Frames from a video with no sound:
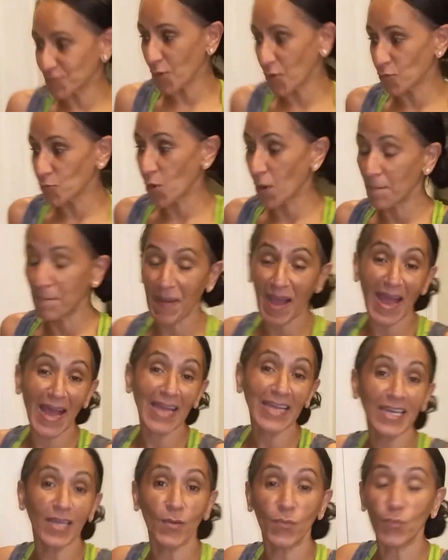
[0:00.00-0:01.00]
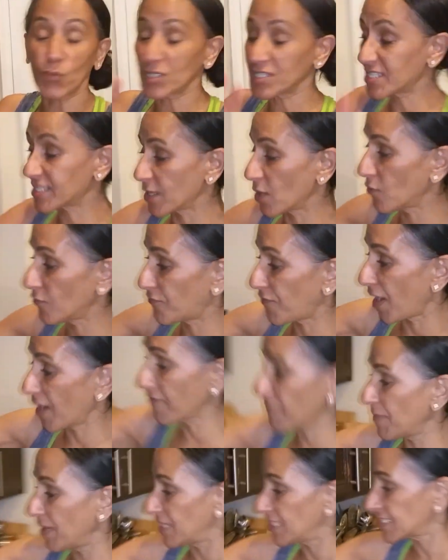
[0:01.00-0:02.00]
So we're back, and we're still
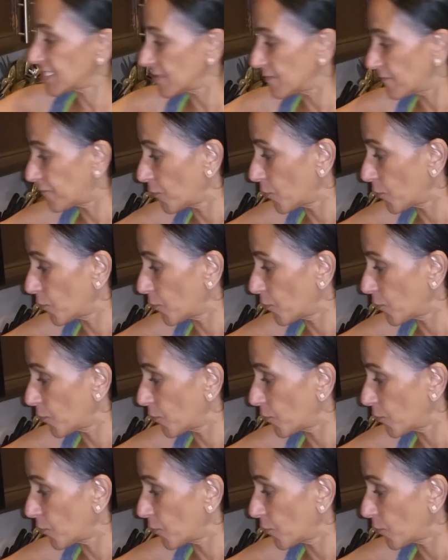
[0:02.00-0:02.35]
5 minutes and